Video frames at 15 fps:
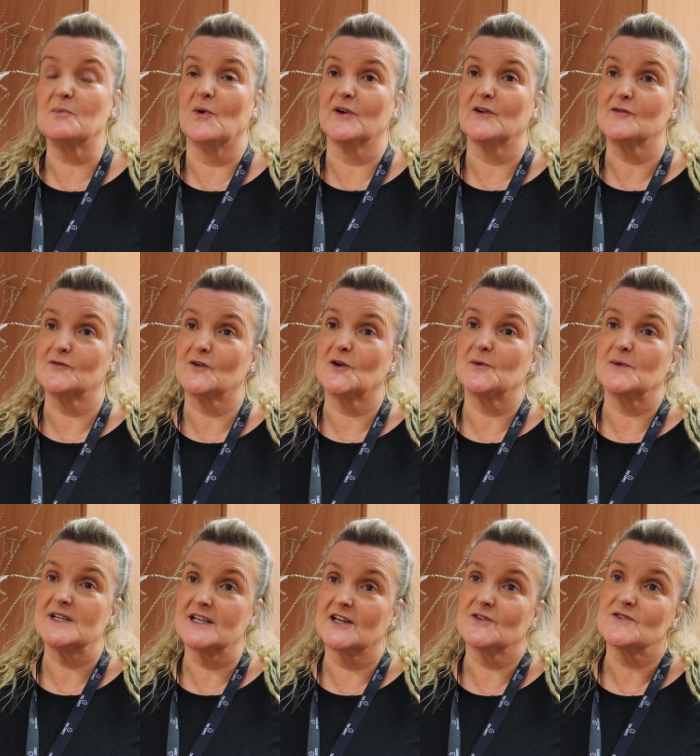point of view,
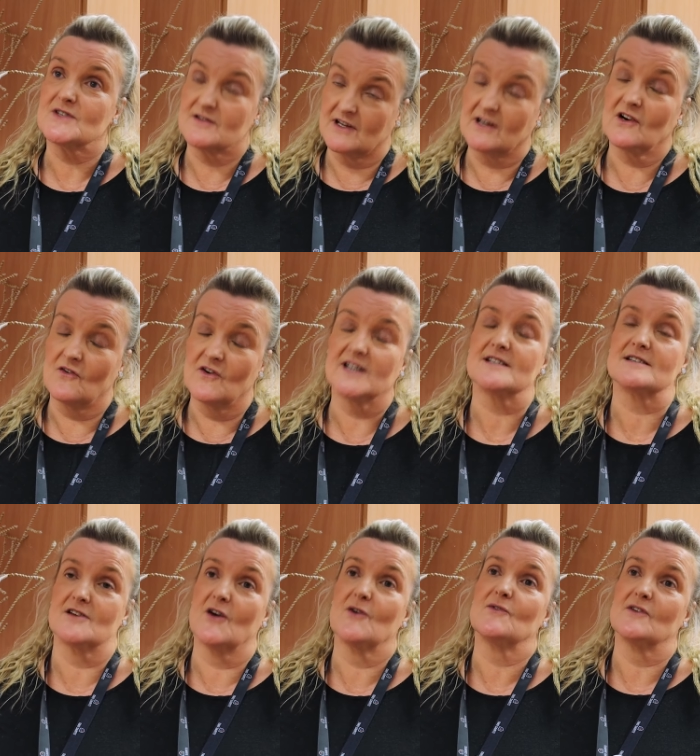it knows the
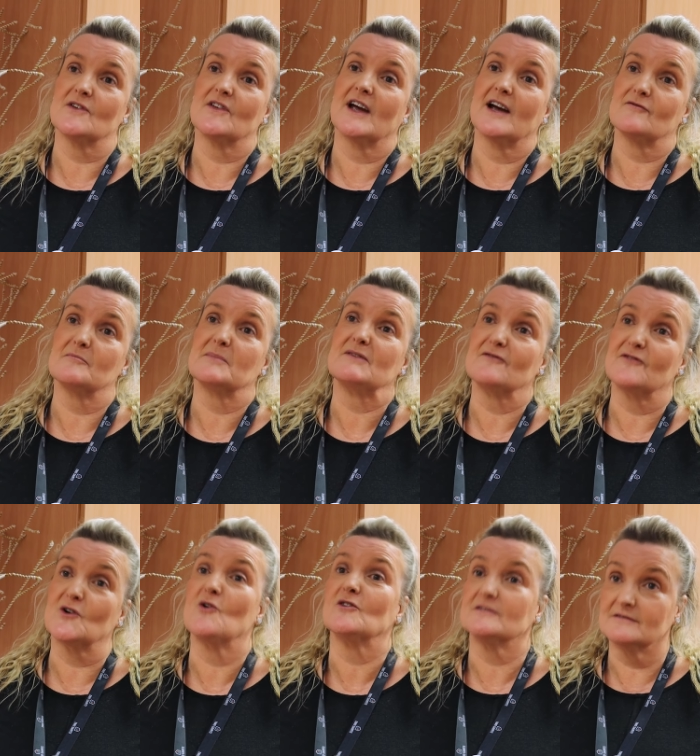clients know that they haven't been
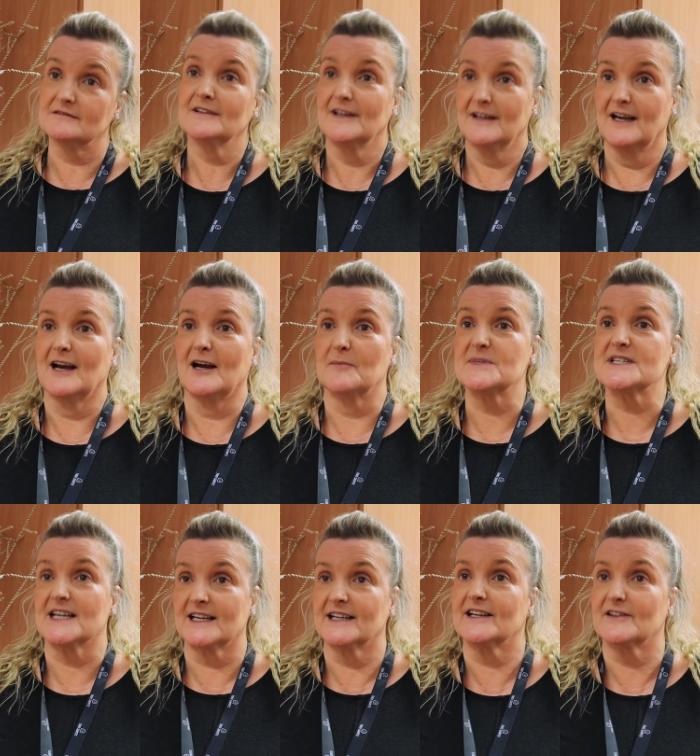forgotten.
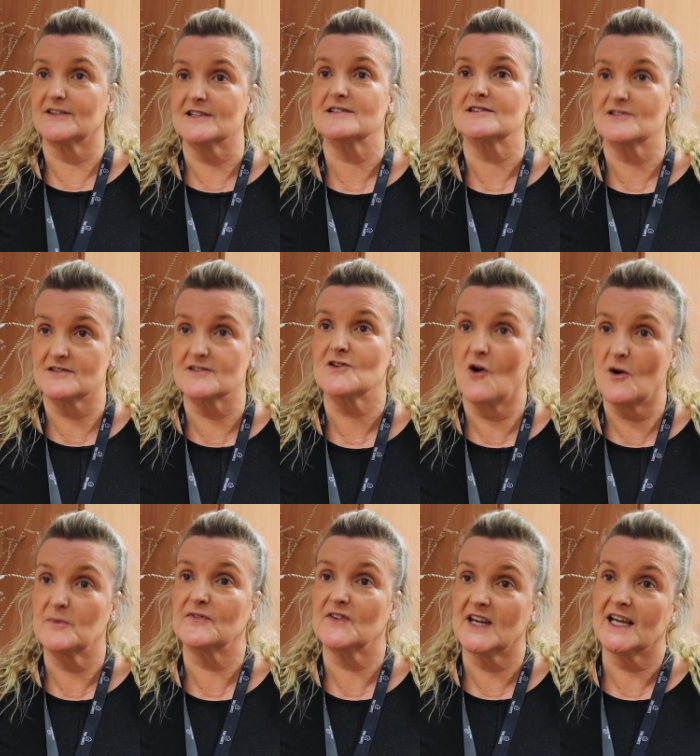Particularly at this
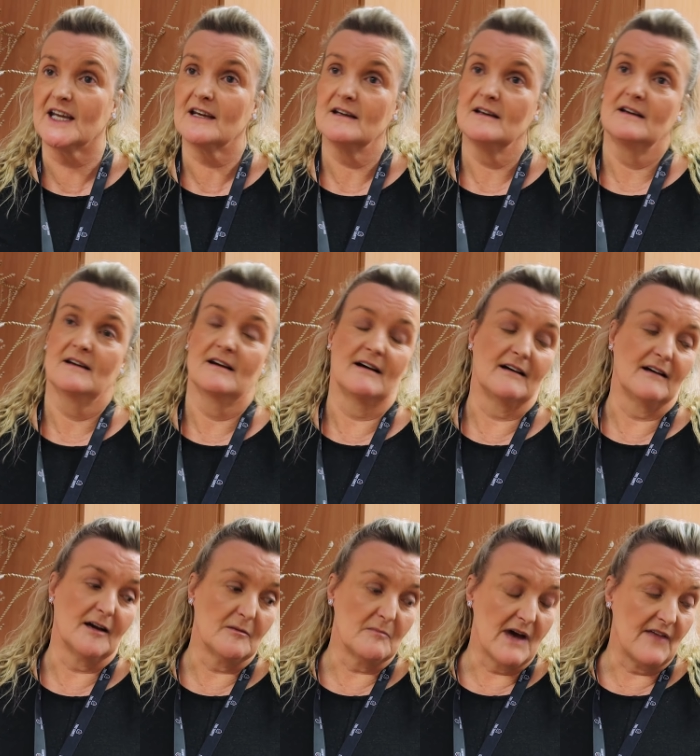time of year,
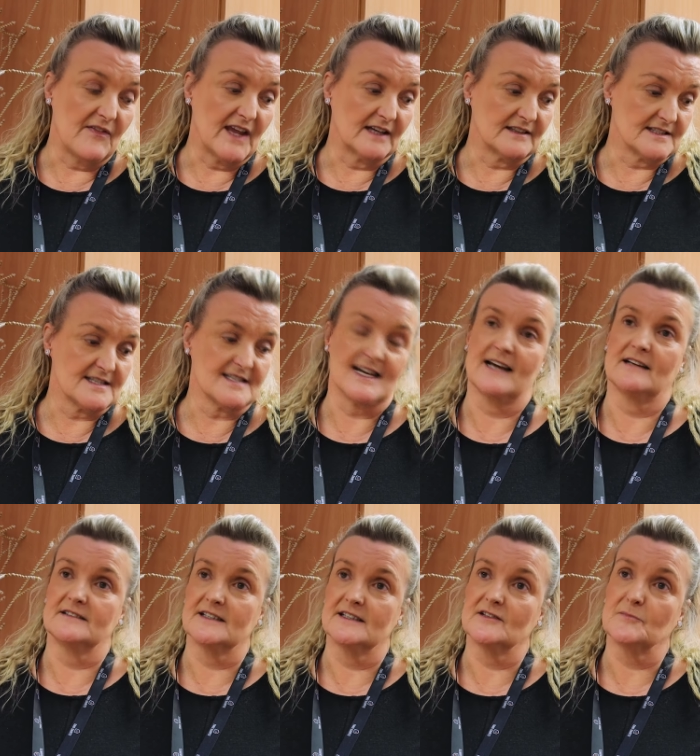and the
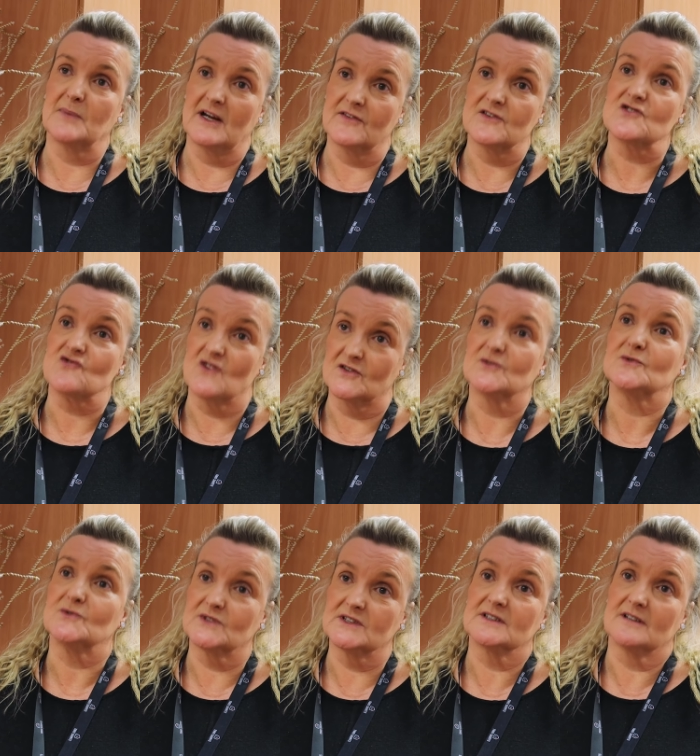understanding about the
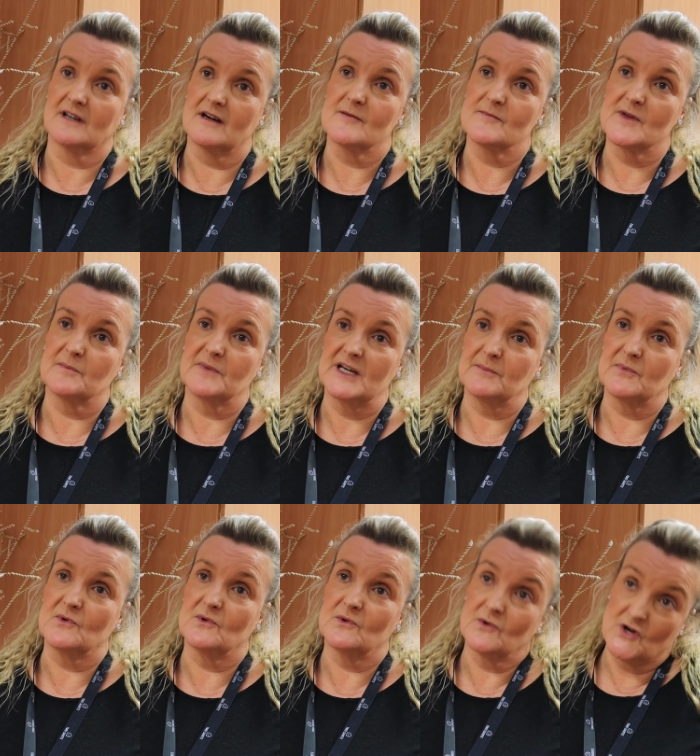struggles that
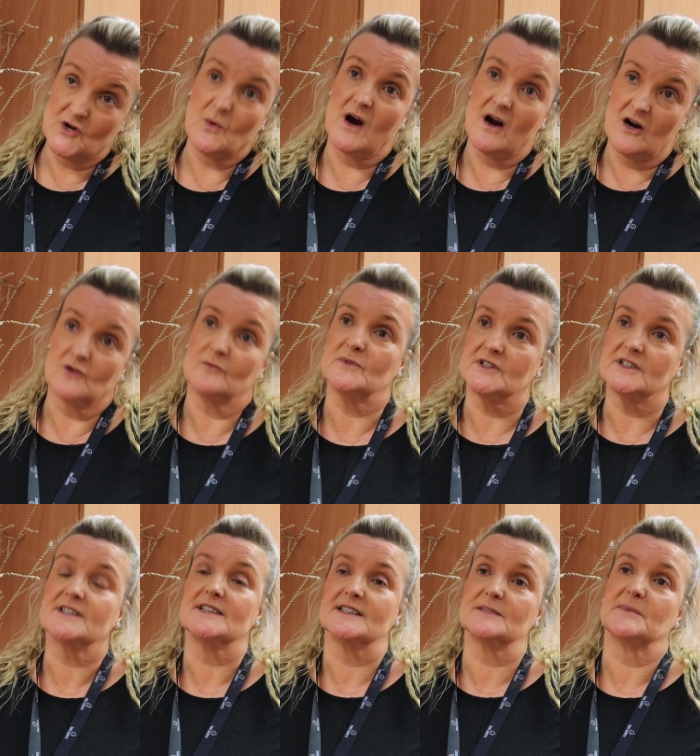people who are
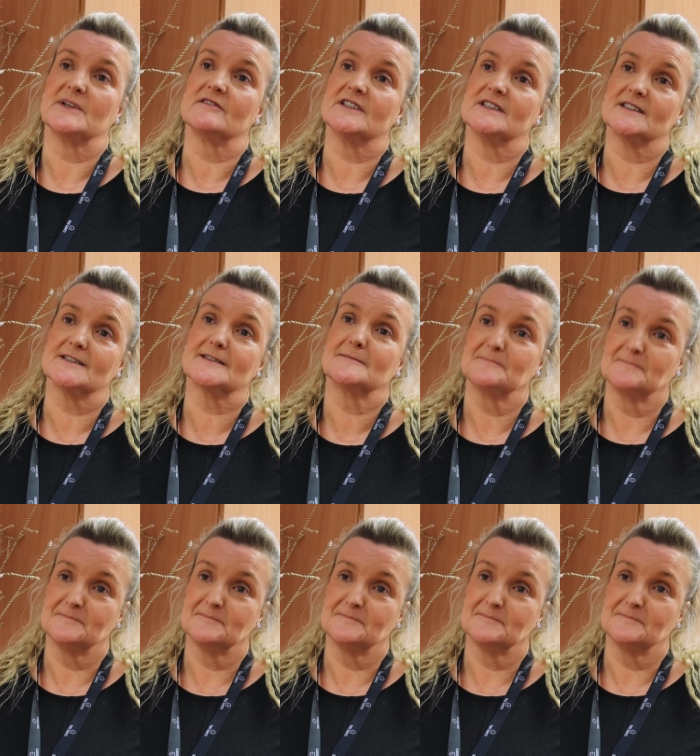homeless experience.